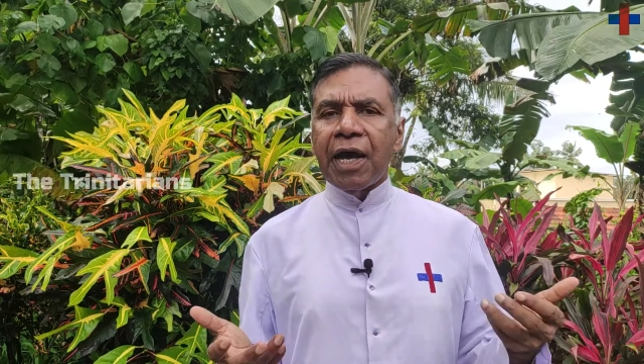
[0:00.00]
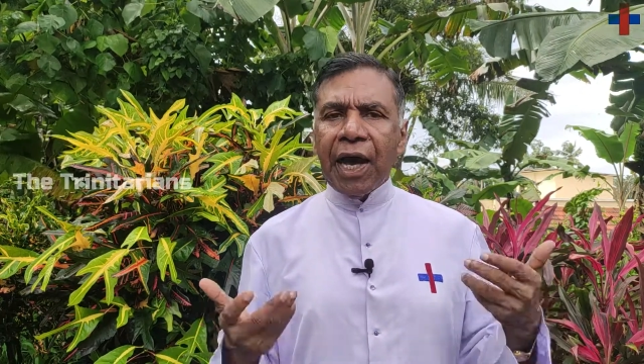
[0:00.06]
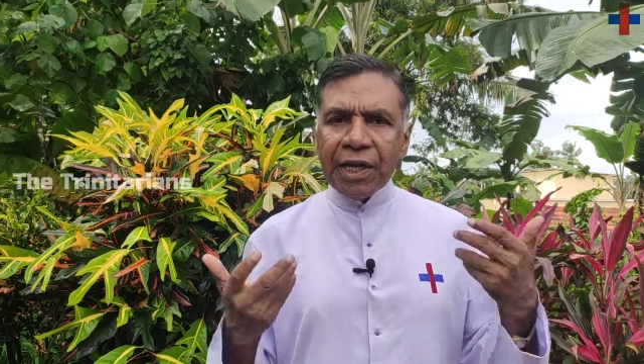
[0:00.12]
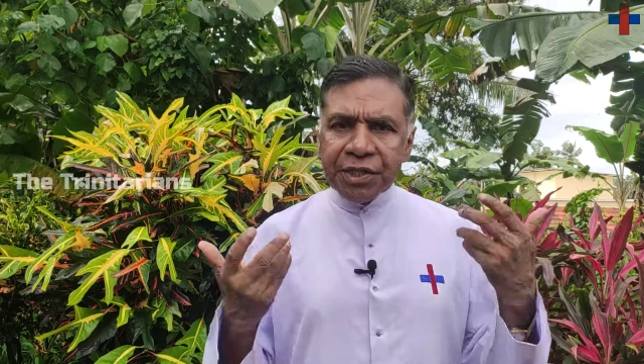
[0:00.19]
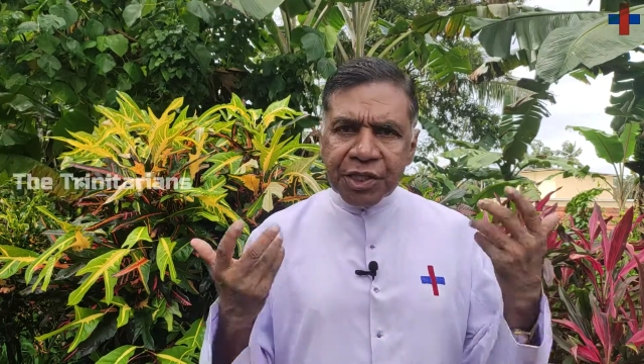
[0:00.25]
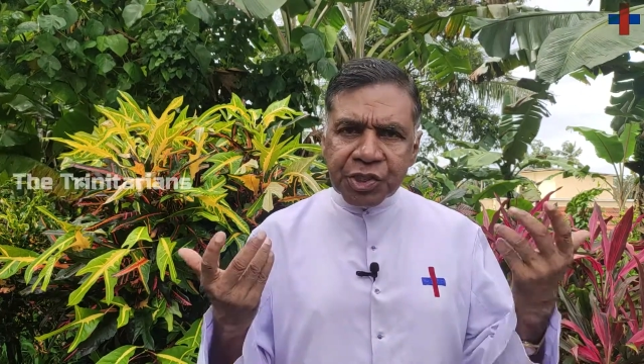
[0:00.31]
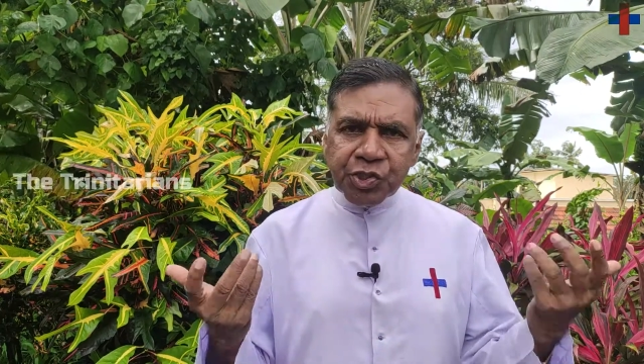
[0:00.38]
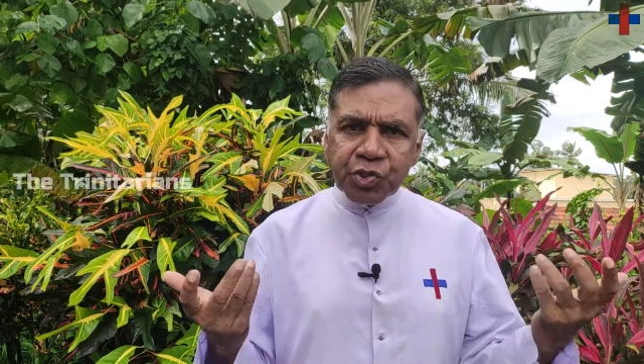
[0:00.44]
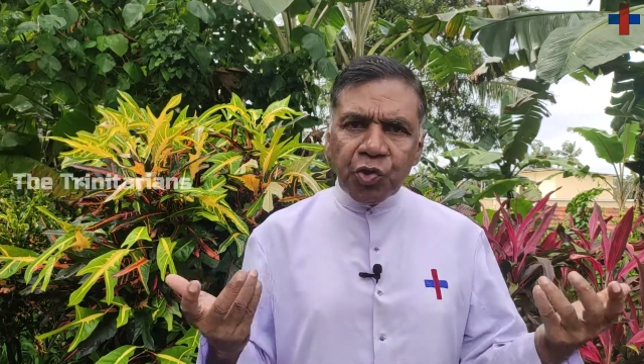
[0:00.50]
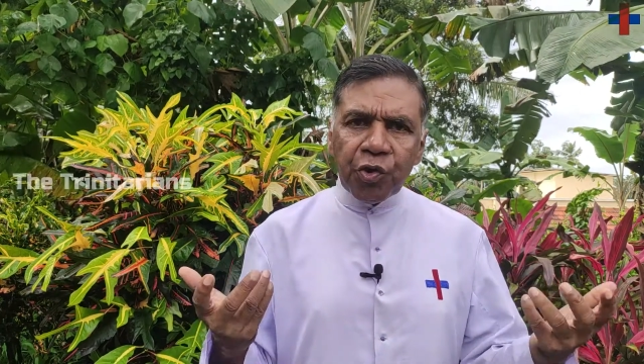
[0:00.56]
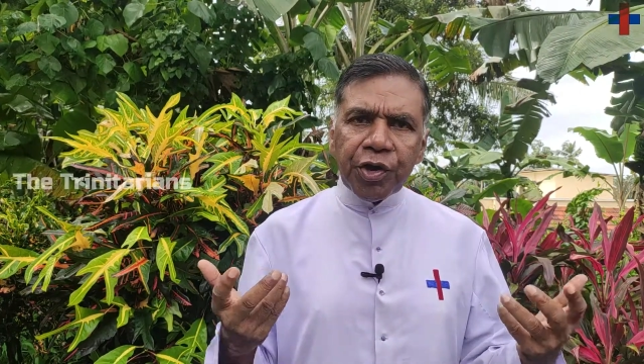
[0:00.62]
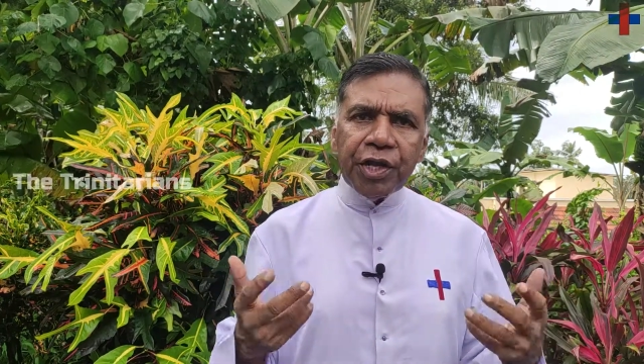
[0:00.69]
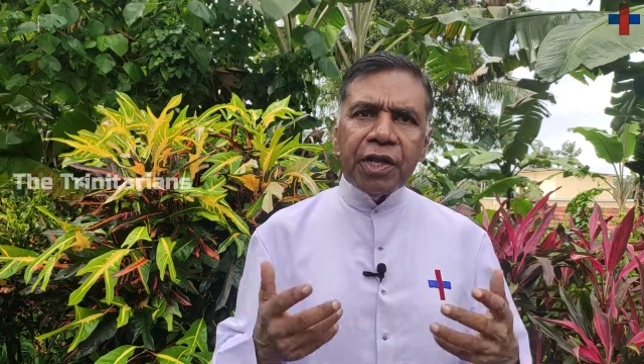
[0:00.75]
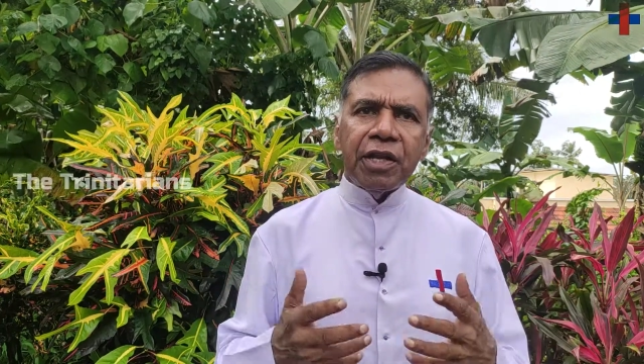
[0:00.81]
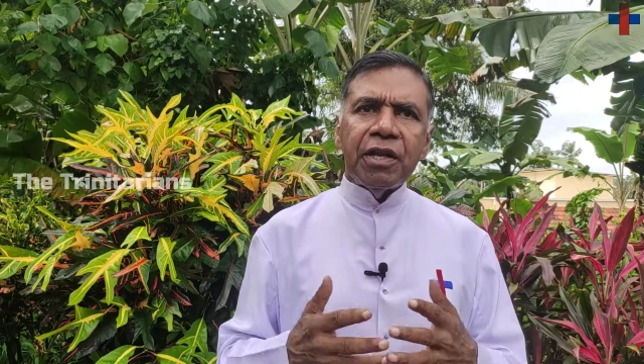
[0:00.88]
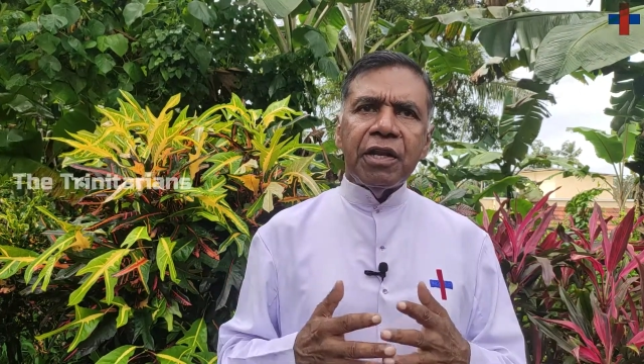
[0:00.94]
and this
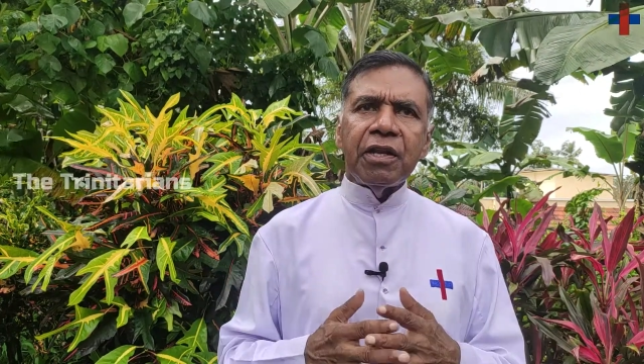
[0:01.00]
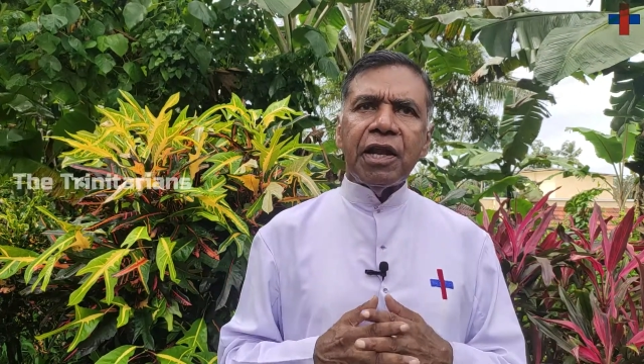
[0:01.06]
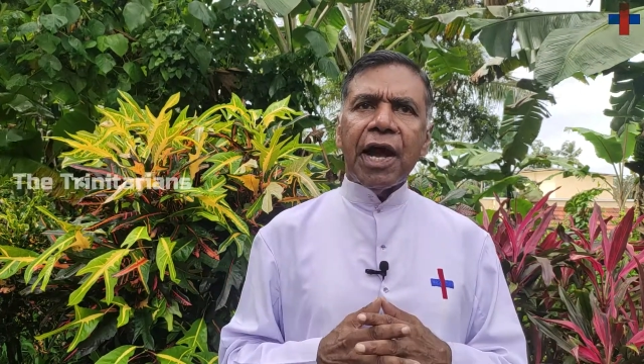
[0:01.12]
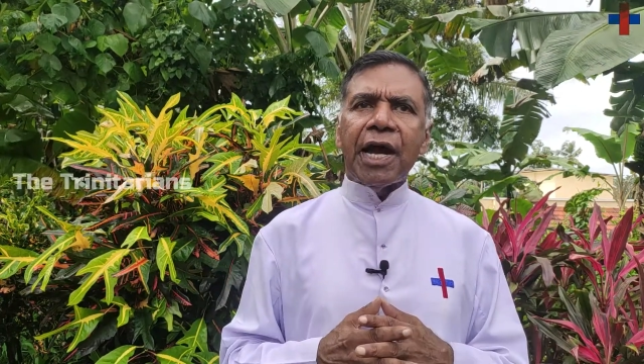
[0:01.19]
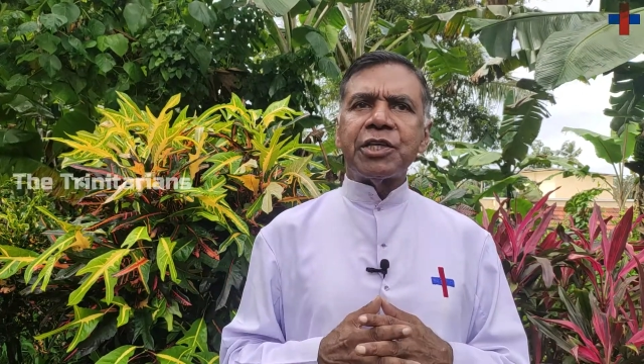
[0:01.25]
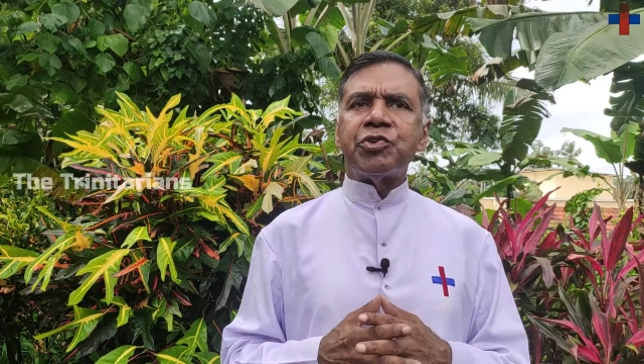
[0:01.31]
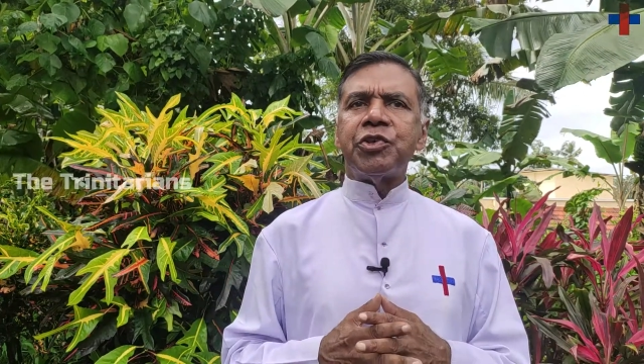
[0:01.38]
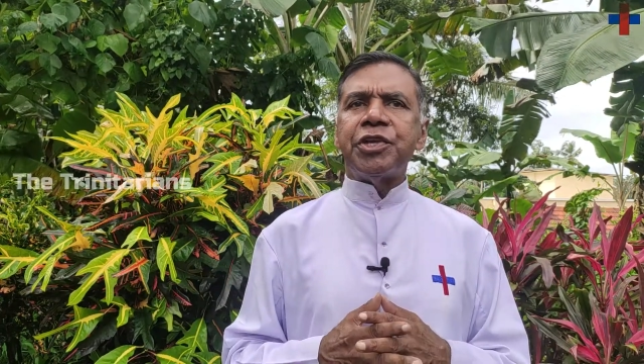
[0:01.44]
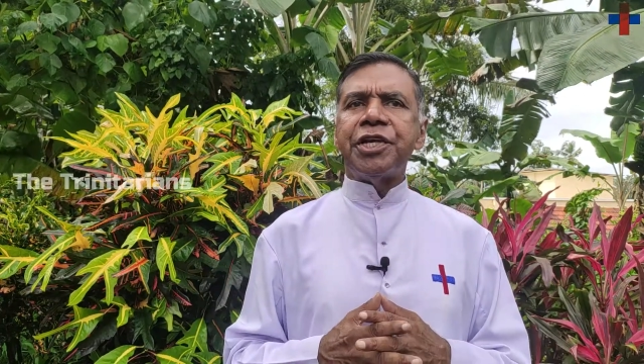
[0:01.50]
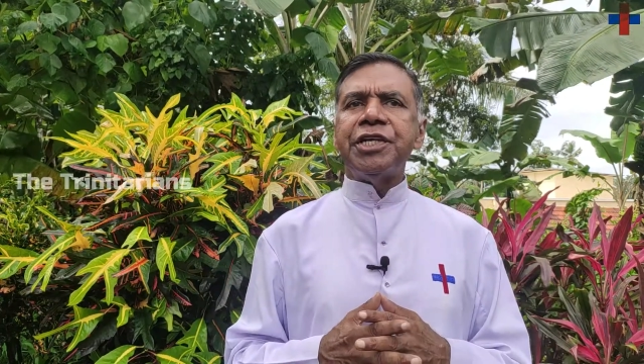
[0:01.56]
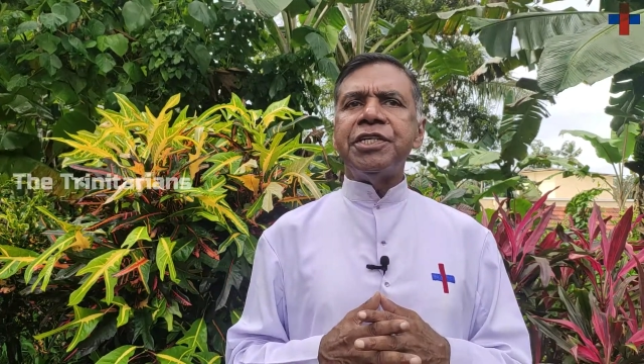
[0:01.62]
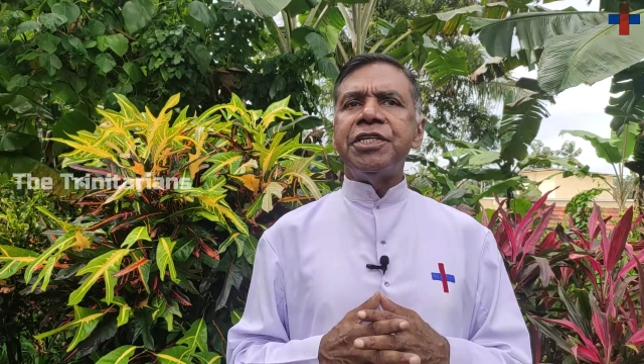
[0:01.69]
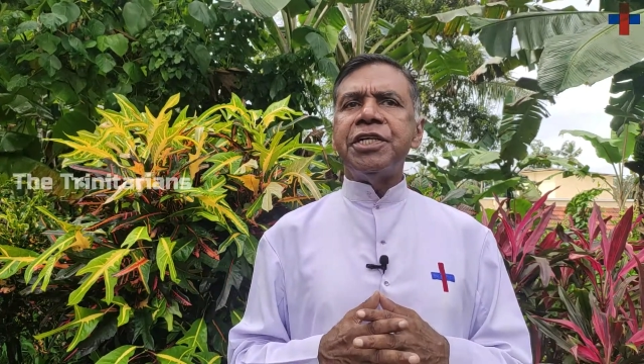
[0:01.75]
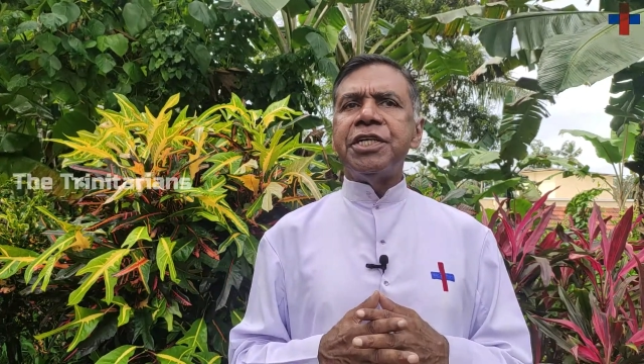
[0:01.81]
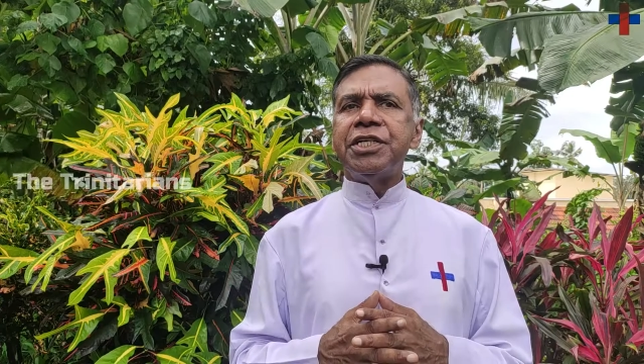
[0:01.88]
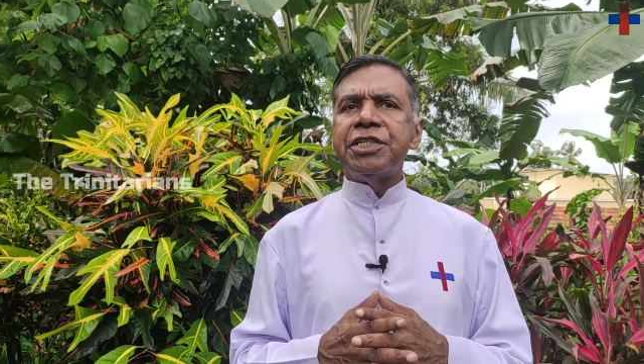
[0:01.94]
soil
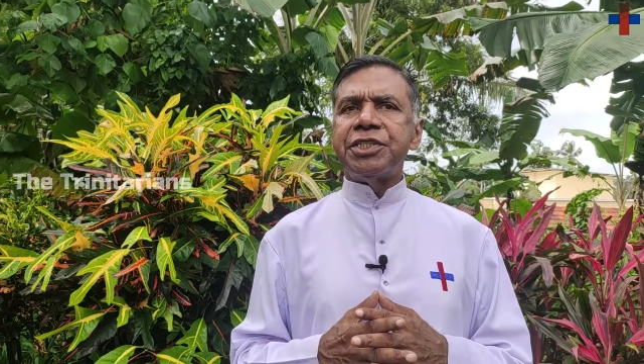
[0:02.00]
actually